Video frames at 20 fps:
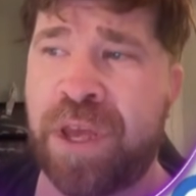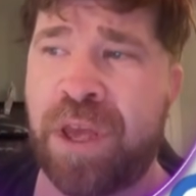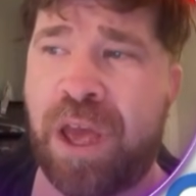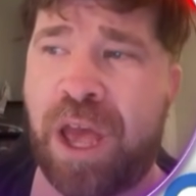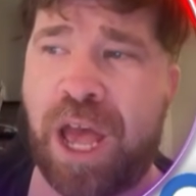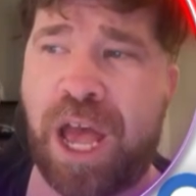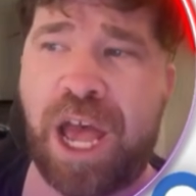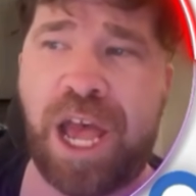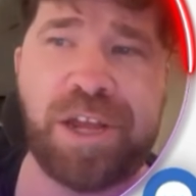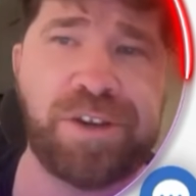
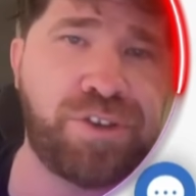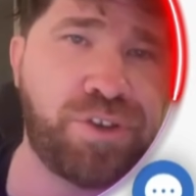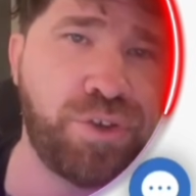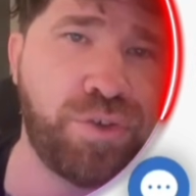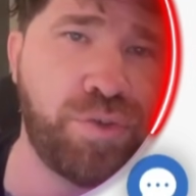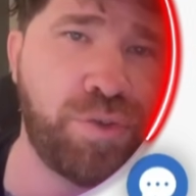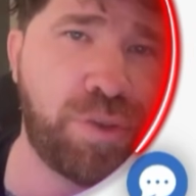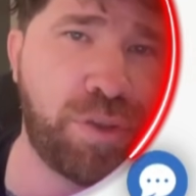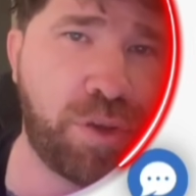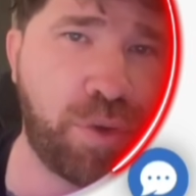
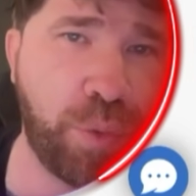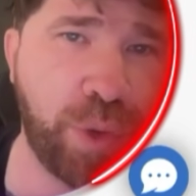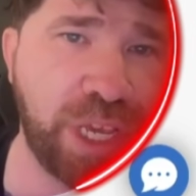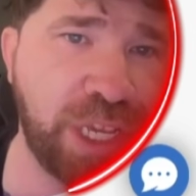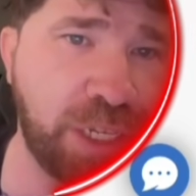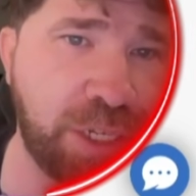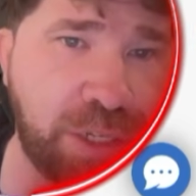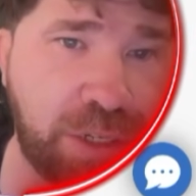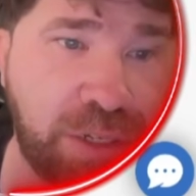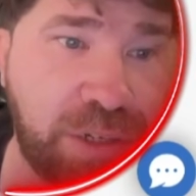to the
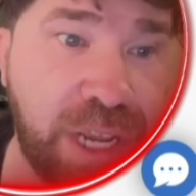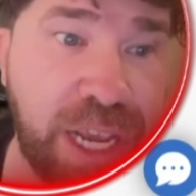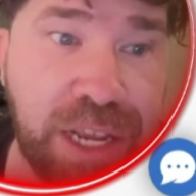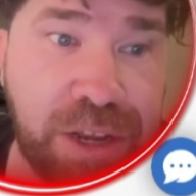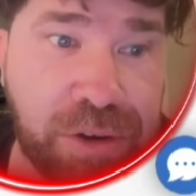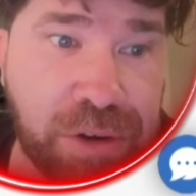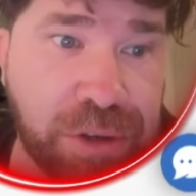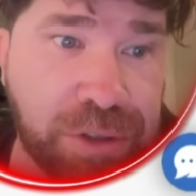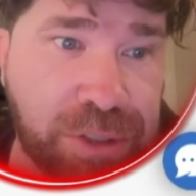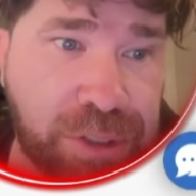quiz
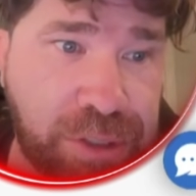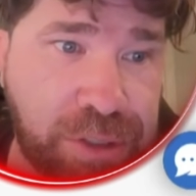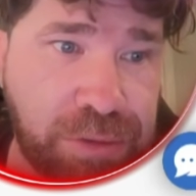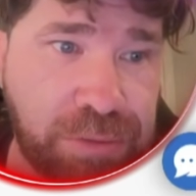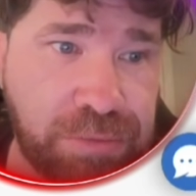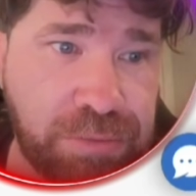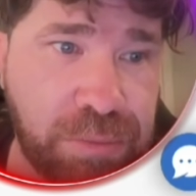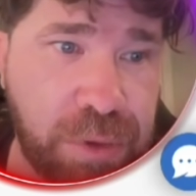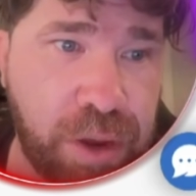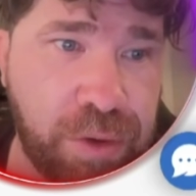takers.
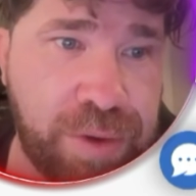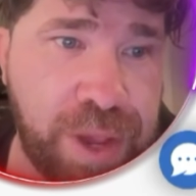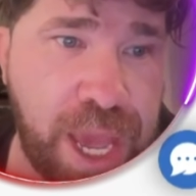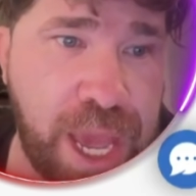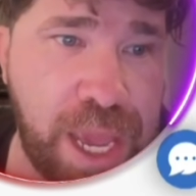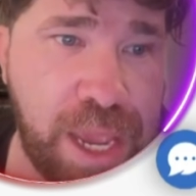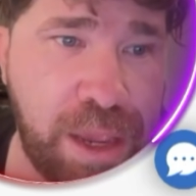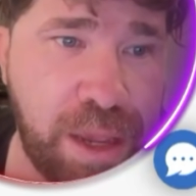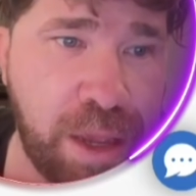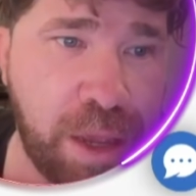
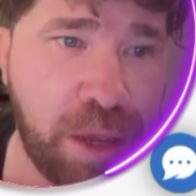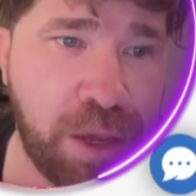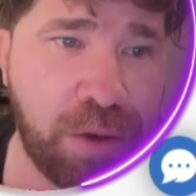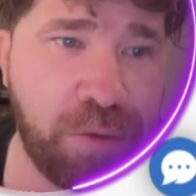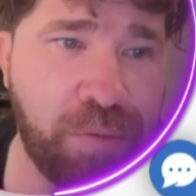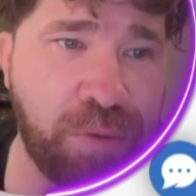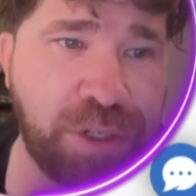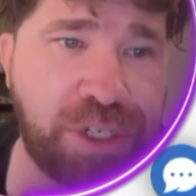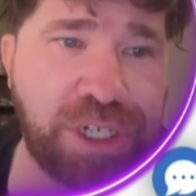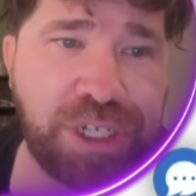Okay,
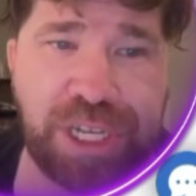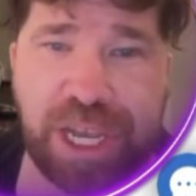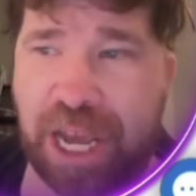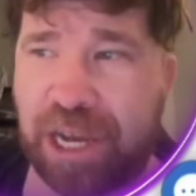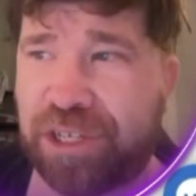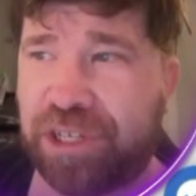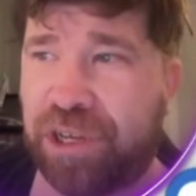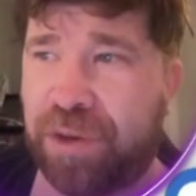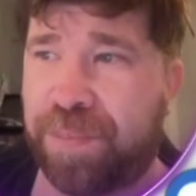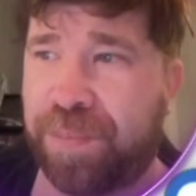which is
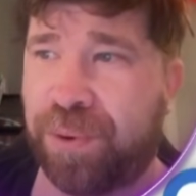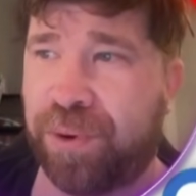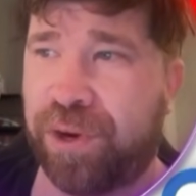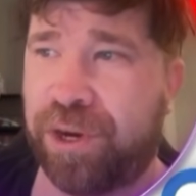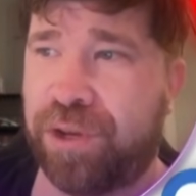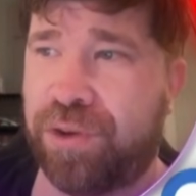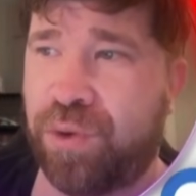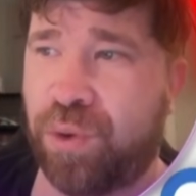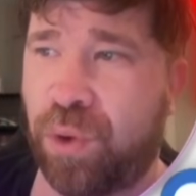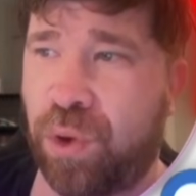actually
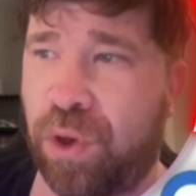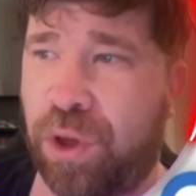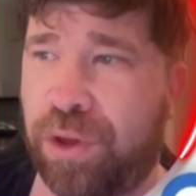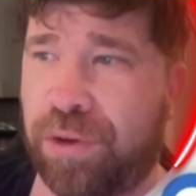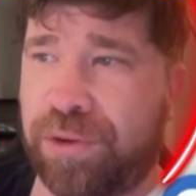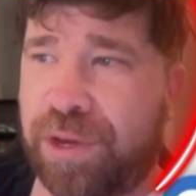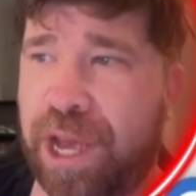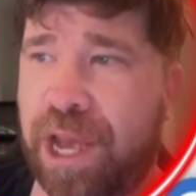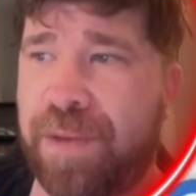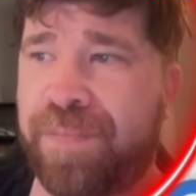pretty cool.
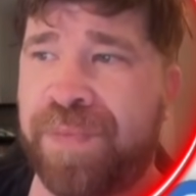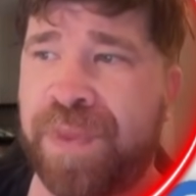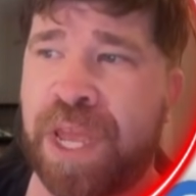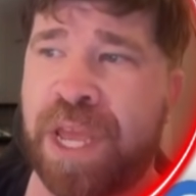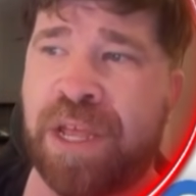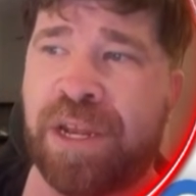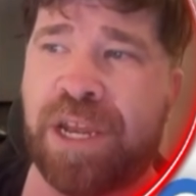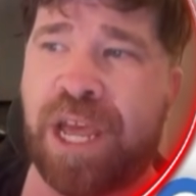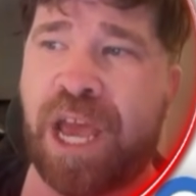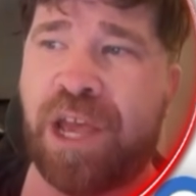Okay,
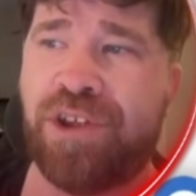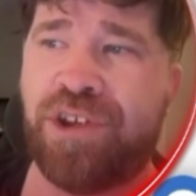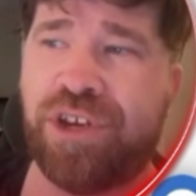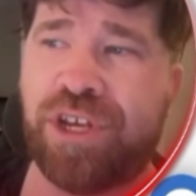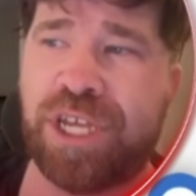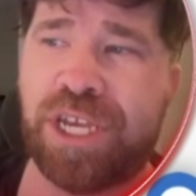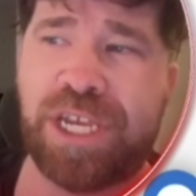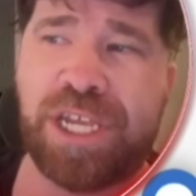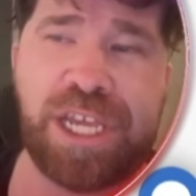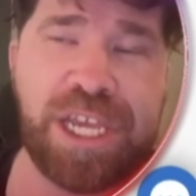now you
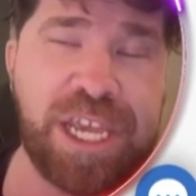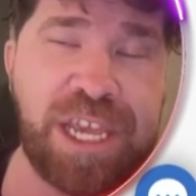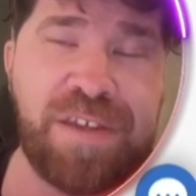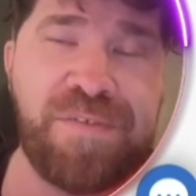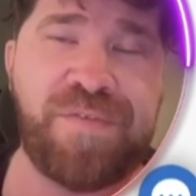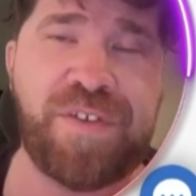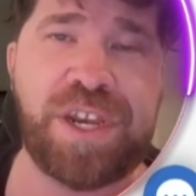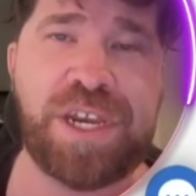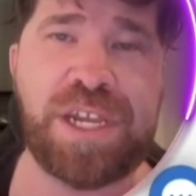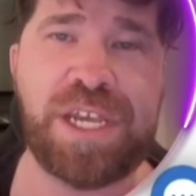can
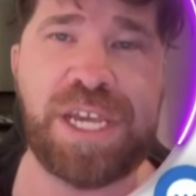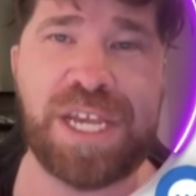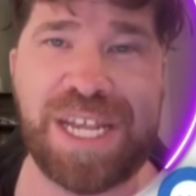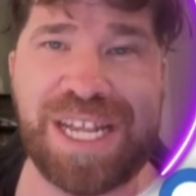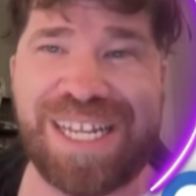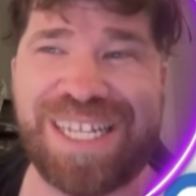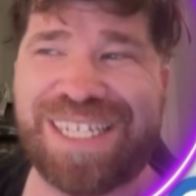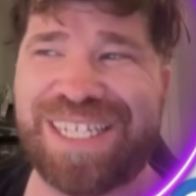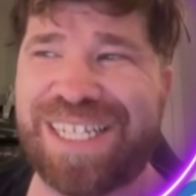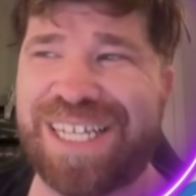even
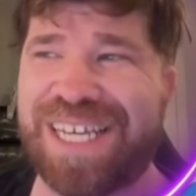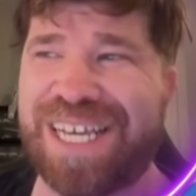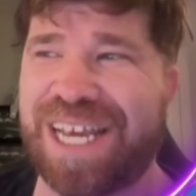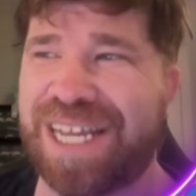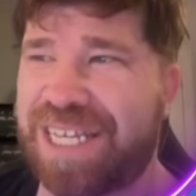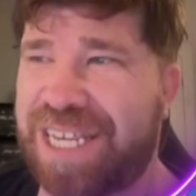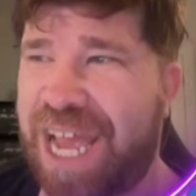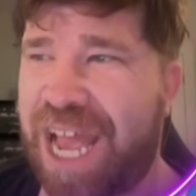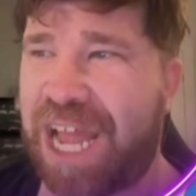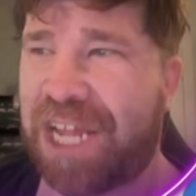easily
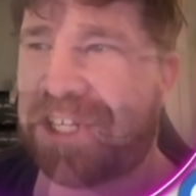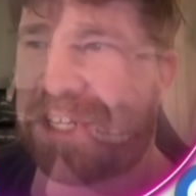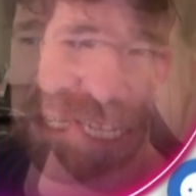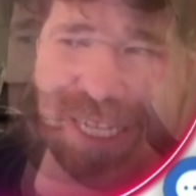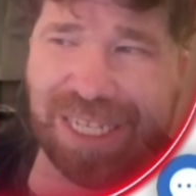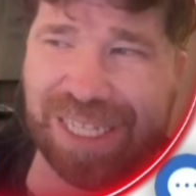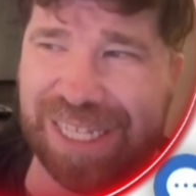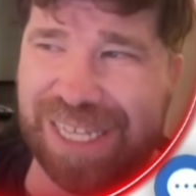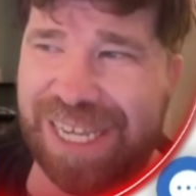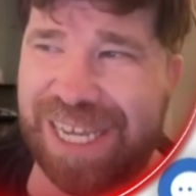attach a
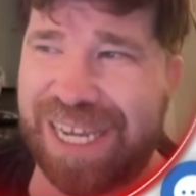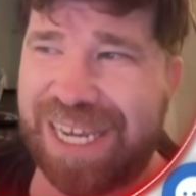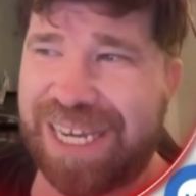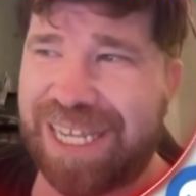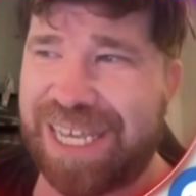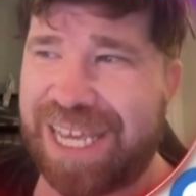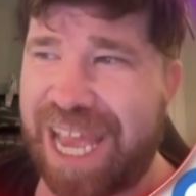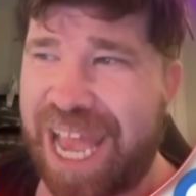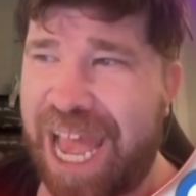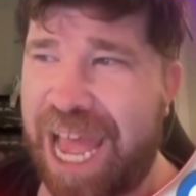lead
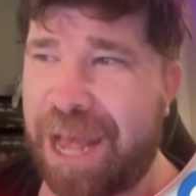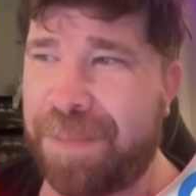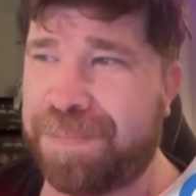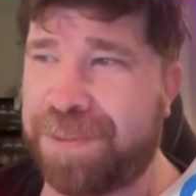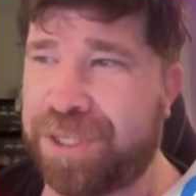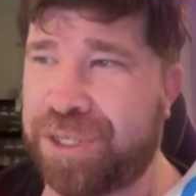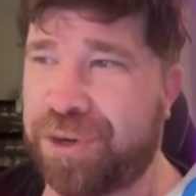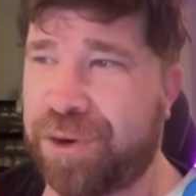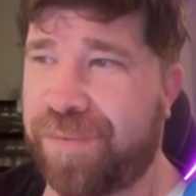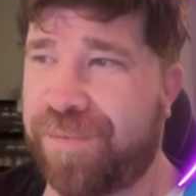
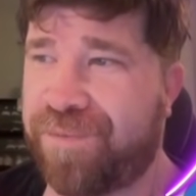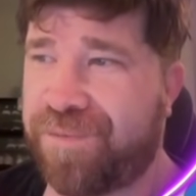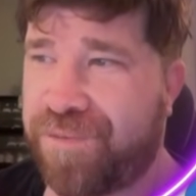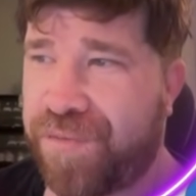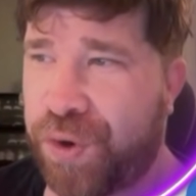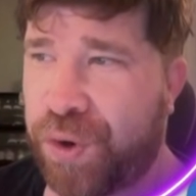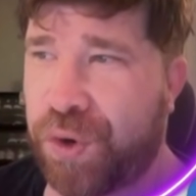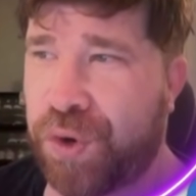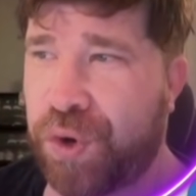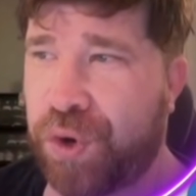capture
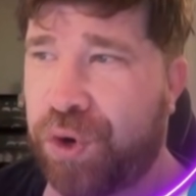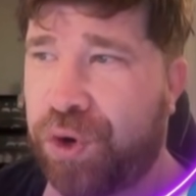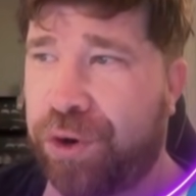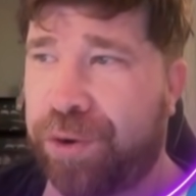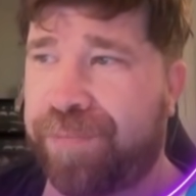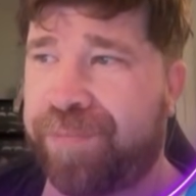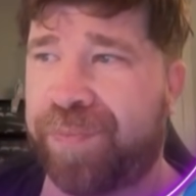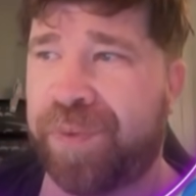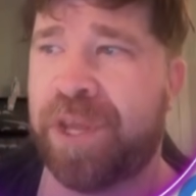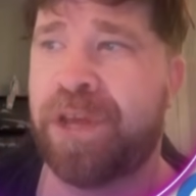firm